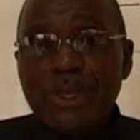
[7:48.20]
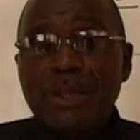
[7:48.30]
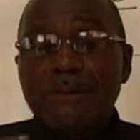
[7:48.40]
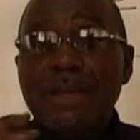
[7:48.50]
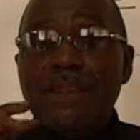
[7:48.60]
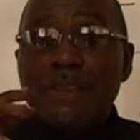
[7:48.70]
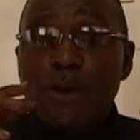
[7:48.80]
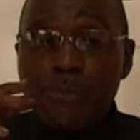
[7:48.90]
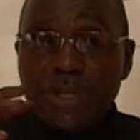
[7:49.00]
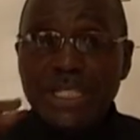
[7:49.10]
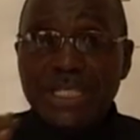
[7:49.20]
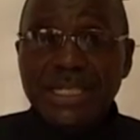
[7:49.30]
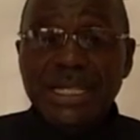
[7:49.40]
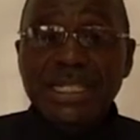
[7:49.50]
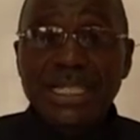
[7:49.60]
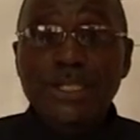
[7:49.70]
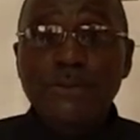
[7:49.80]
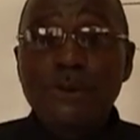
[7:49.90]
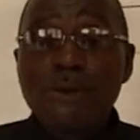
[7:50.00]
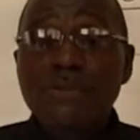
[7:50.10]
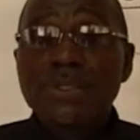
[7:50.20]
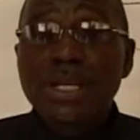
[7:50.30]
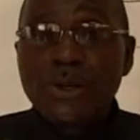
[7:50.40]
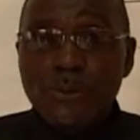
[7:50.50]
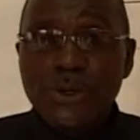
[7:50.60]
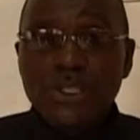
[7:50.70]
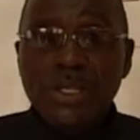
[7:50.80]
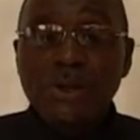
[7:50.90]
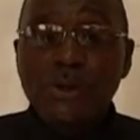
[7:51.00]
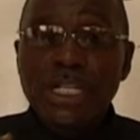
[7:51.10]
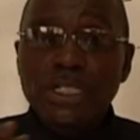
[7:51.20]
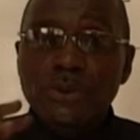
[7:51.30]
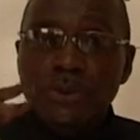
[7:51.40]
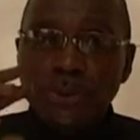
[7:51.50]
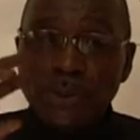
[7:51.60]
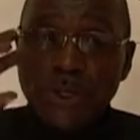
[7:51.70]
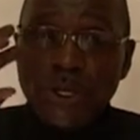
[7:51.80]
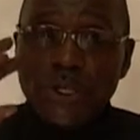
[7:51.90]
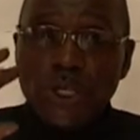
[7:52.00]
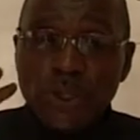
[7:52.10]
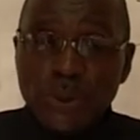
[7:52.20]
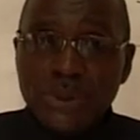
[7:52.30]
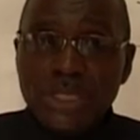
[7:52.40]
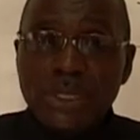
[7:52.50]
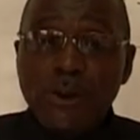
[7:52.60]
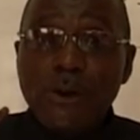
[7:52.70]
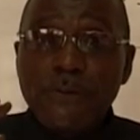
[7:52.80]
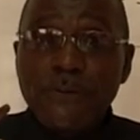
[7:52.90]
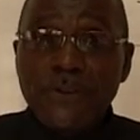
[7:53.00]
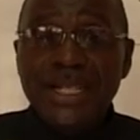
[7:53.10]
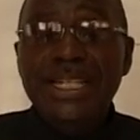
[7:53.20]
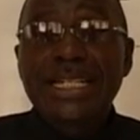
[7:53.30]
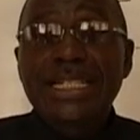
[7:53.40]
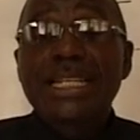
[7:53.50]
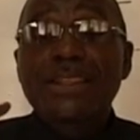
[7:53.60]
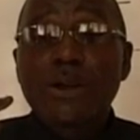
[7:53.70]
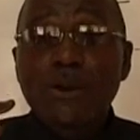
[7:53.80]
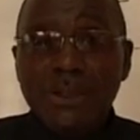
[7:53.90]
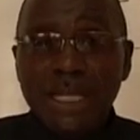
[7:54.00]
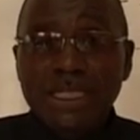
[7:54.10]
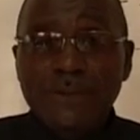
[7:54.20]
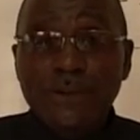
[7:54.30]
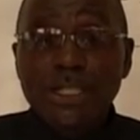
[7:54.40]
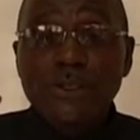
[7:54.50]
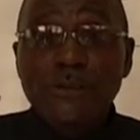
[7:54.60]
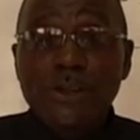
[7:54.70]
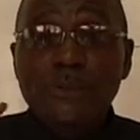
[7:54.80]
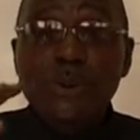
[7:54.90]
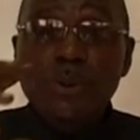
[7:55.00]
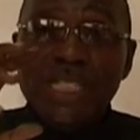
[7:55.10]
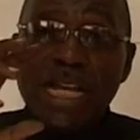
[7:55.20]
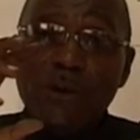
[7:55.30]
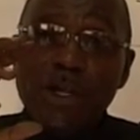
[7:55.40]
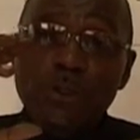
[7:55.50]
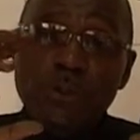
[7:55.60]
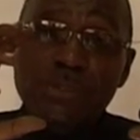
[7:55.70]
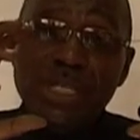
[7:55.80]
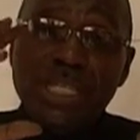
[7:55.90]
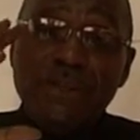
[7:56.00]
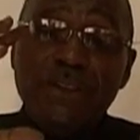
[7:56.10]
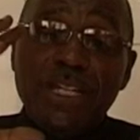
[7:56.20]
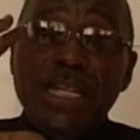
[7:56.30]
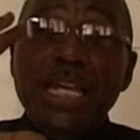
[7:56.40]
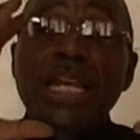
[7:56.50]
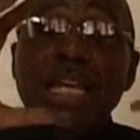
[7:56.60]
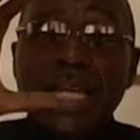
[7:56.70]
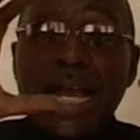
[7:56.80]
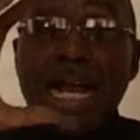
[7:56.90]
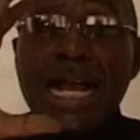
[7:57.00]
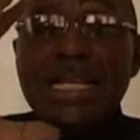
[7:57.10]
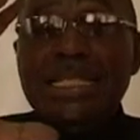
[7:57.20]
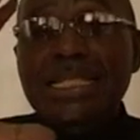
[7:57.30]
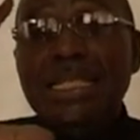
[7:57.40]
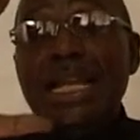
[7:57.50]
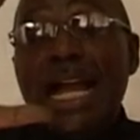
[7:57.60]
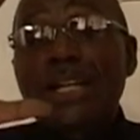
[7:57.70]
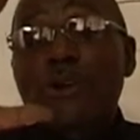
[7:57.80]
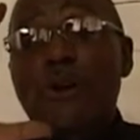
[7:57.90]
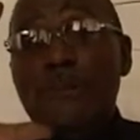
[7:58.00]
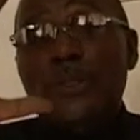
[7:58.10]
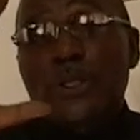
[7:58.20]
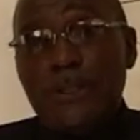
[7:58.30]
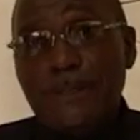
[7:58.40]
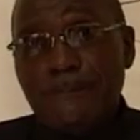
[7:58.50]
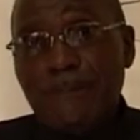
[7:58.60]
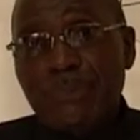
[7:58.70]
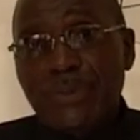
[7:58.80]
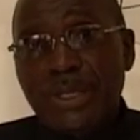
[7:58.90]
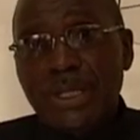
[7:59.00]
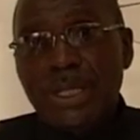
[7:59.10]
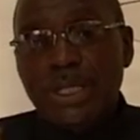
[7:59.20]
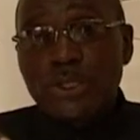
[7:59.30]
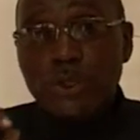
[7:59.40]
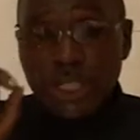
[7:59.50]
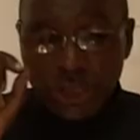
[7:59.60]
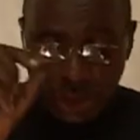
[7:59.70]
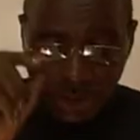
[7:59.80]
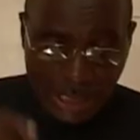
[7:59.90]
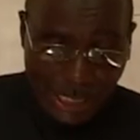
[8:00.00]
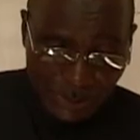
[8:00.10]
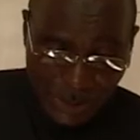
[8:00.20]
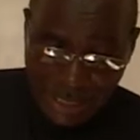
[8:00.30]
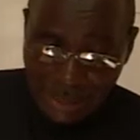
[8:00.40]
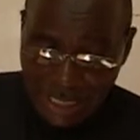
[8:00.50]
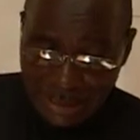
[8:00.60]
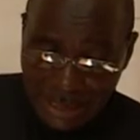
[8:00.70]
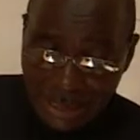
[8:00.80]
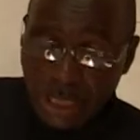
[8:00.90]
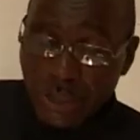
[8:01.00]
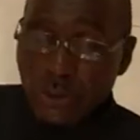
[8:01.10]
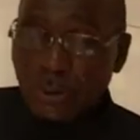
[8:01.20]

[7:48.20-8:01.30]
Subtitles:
Rather, they will be in sentence forms which you are going to use or fill in the correct phrasal verbs which are going to be given as an option. So in short, I'm saying that you